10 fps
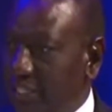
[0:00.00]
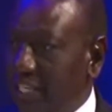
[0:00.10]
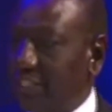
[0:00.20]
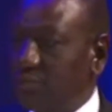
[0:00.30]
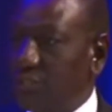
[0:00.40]

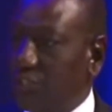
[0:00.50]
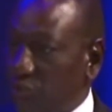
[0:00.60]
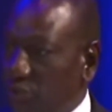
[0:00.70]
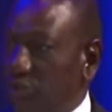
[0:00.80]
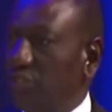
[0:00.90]
as we
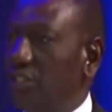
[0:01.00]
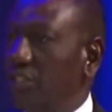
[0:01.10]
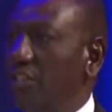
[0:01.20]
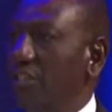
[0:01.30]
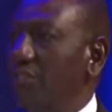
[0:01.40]
sought
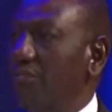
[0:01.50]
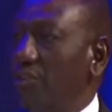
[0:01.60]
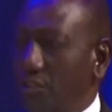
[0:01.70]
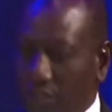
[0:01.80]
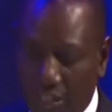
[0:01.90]

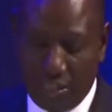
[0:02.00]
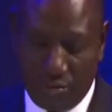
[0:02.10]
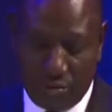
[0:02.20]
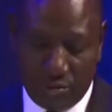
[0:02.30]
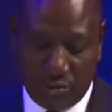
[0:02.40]
for a new
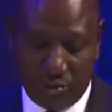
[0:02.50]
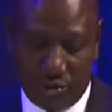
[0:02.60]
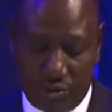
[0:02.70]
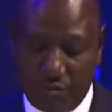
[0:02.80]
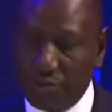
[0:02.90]

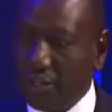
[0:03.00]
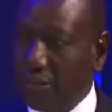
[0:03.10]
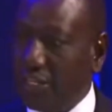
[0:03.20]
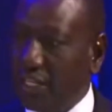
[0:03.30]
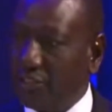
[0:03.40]
constitution for
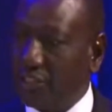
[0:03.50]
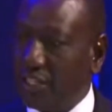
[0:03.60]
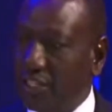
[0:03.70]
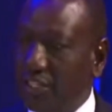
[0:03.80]
our country.